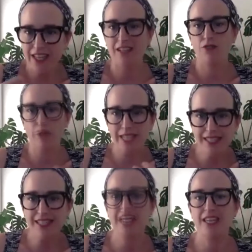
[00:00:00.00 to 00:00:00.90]

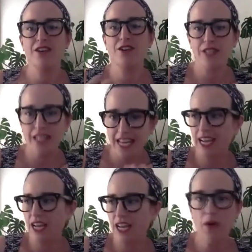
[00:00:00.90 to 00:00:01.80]
grease the gears and get
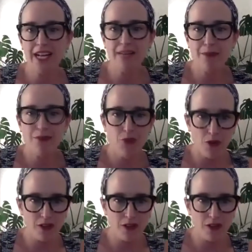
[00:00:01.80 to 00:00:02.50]
it going and before